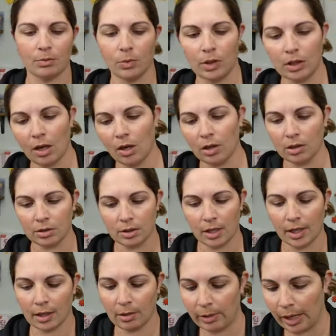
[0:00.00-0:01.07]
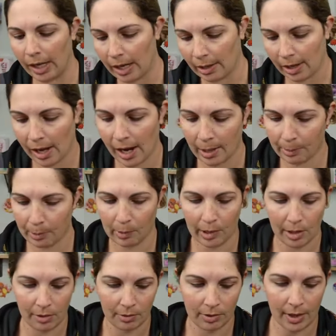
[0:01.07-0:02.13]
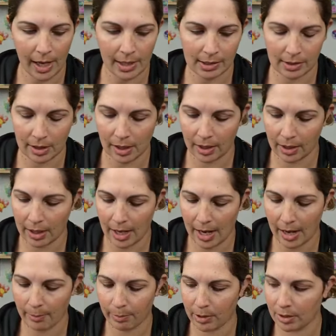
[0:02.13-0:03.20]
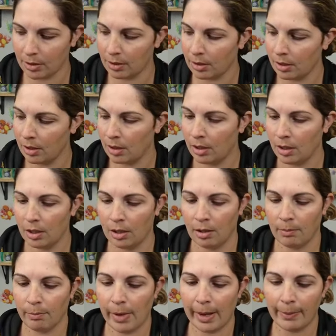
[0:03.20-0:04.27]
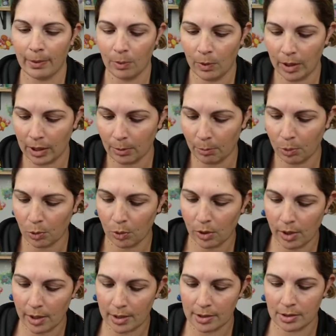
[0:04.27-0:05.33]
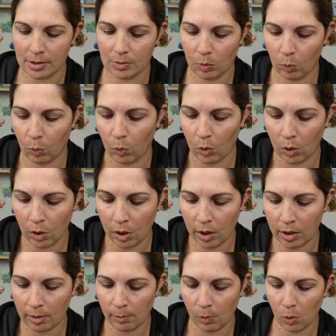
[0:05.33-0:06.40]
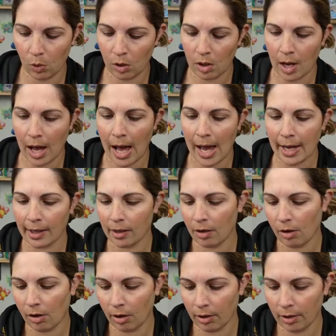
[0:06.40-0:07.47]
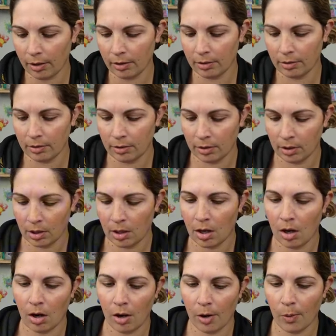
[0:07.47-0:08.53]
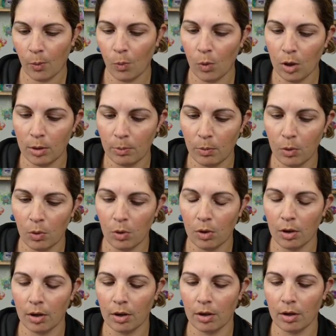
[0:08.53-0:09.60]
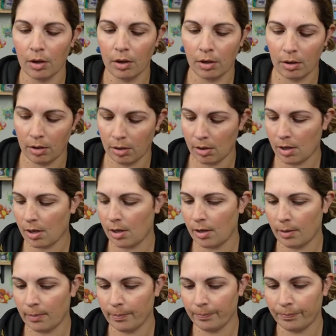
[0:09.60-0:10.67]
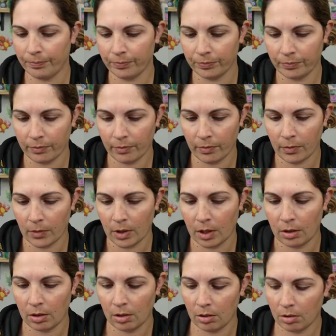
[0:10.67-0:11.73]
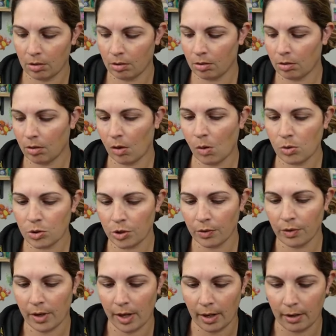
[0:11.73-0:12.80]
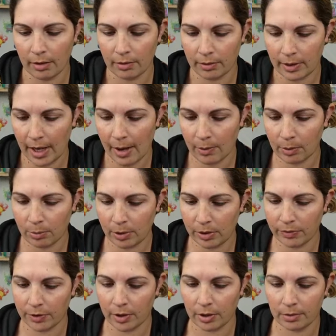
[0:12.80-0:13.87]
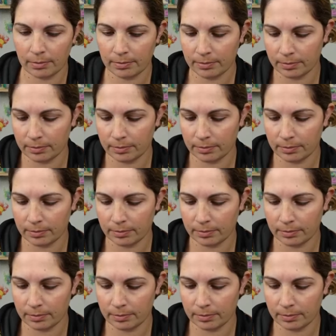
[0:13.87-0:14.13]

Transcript: We know there's not gonna be a hyper rare. That's not gonna happen. Maybe we can pull us one more I R or one more um ultra rare. That would be fun.